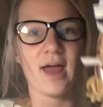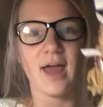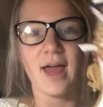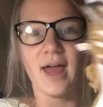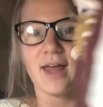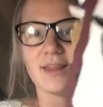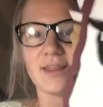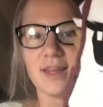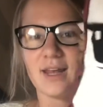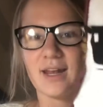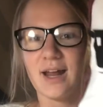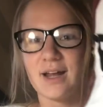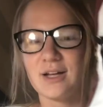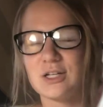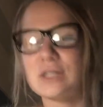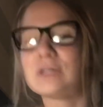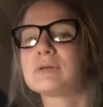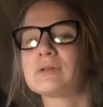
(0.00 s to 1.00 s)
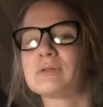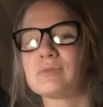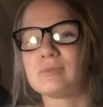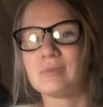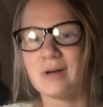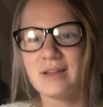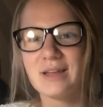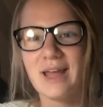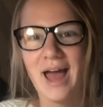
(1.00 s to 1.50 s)
And then I just was
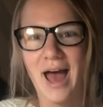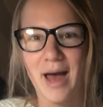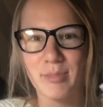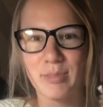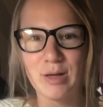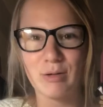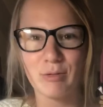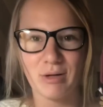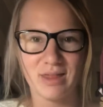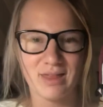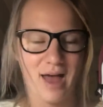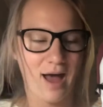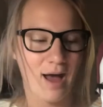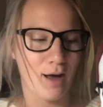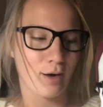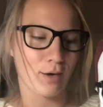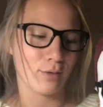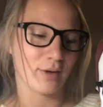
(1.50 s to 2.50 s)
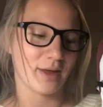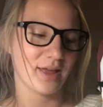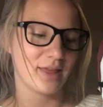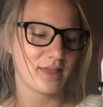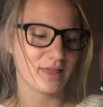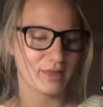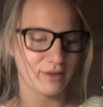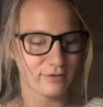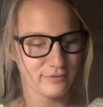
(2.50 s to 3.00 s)
really happy with how
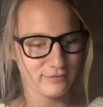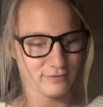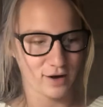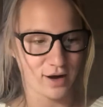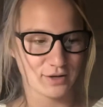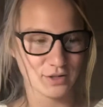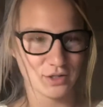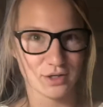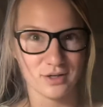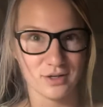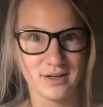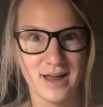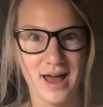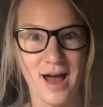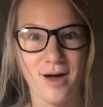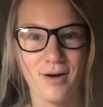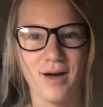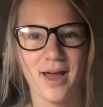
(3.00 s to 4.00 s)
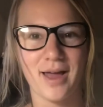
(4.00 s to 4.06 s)
the front turned out.